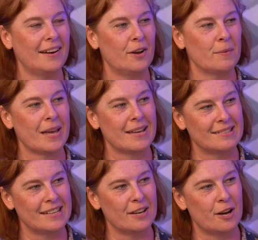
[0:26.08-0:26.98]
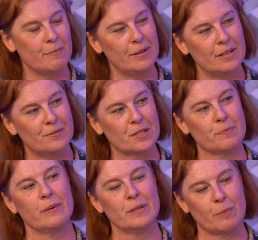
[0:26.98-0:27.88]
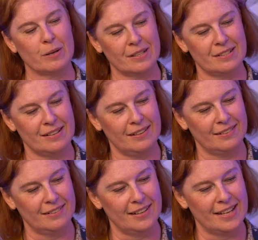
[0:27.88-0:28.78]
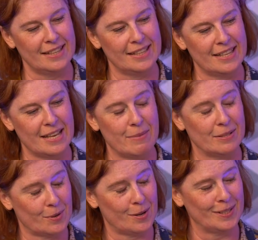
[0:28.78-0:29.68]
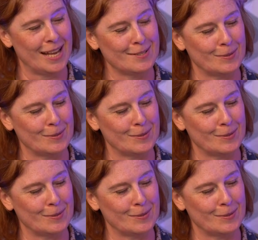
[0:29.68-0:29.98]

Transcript: I'm Katie. I'm a Lived Experience Practitioner in the Mental Health Liaison